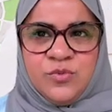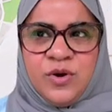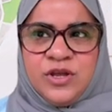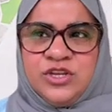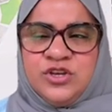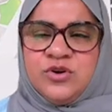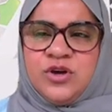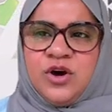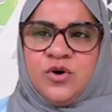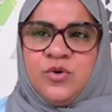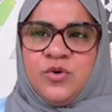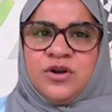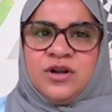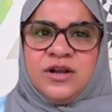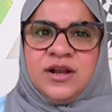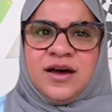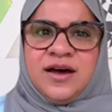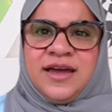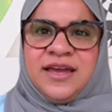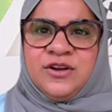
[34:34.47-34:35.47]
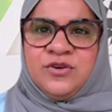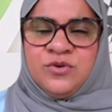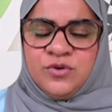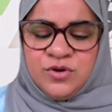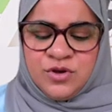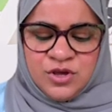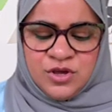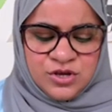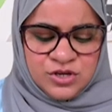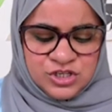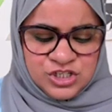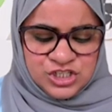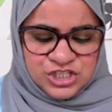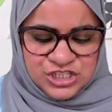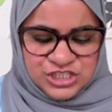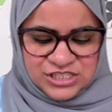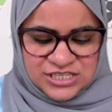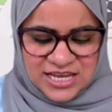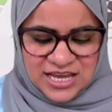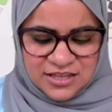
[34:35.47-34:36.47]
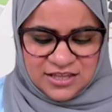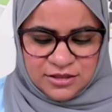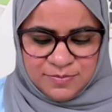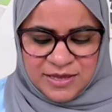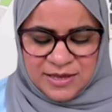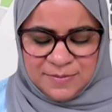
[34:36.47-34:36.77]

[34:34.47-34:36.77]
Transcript: Everyone's at a different stage and level.